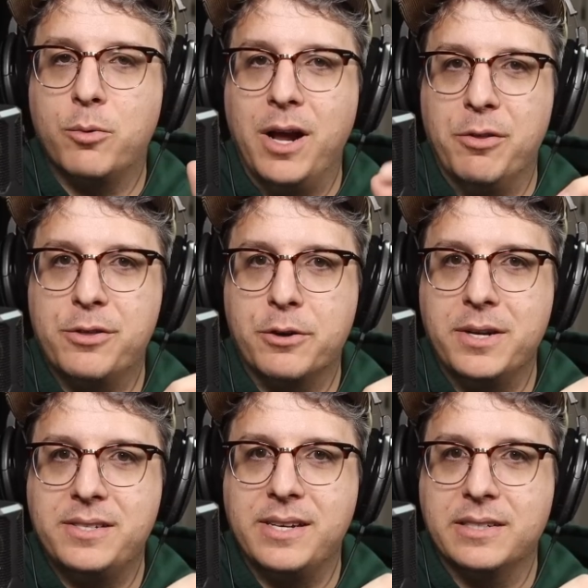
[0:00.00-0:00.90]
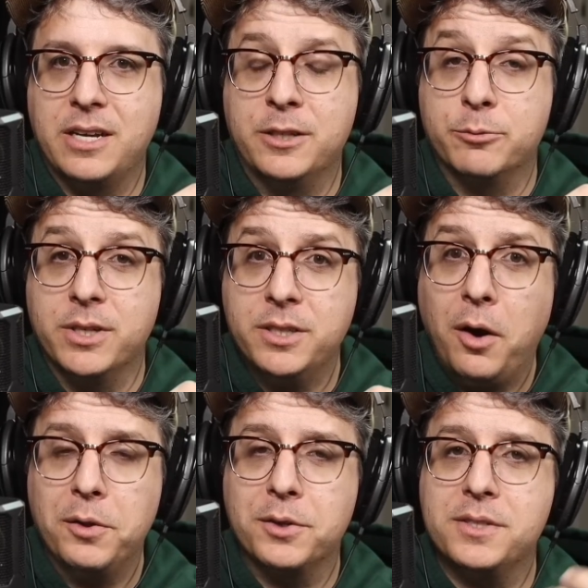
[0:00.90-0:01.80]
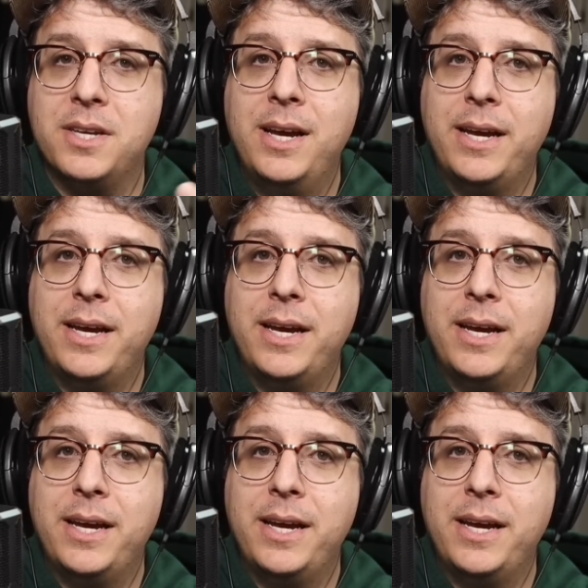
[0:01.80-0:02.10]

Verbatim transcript: around thirty-six hundred dollars,